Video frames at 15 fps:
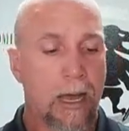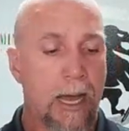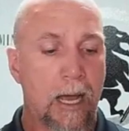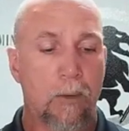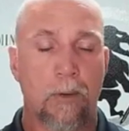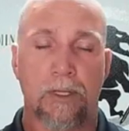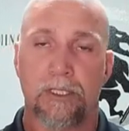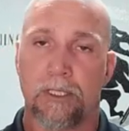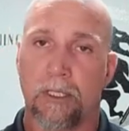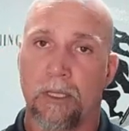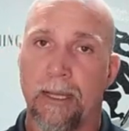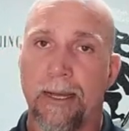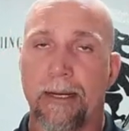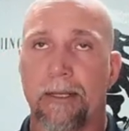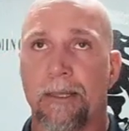I would
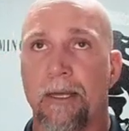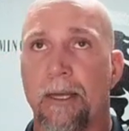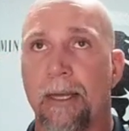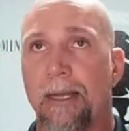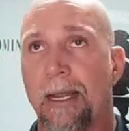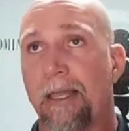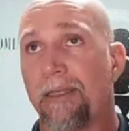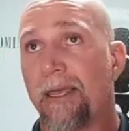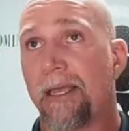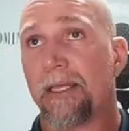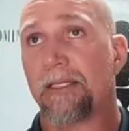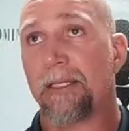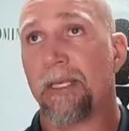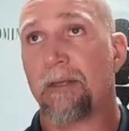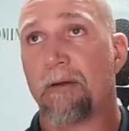select the, and I think
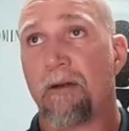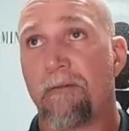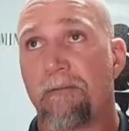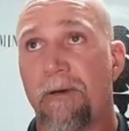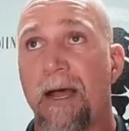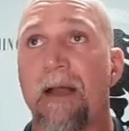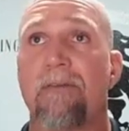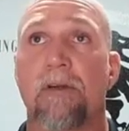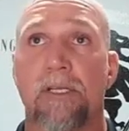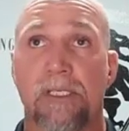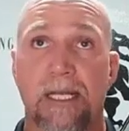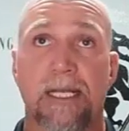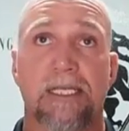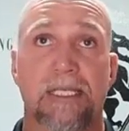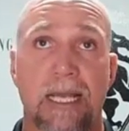it's either a five or
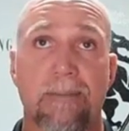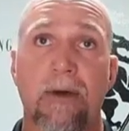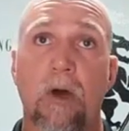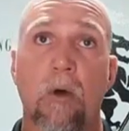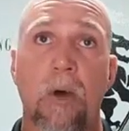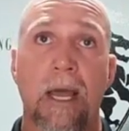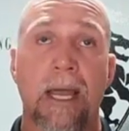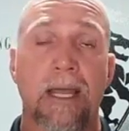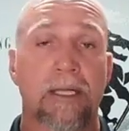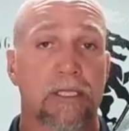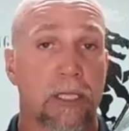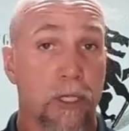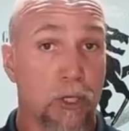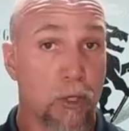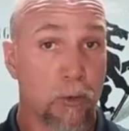six MOA.
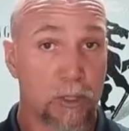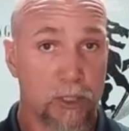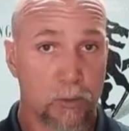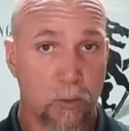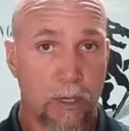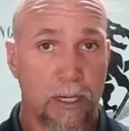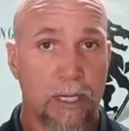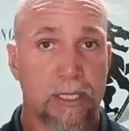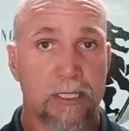It's the newest one.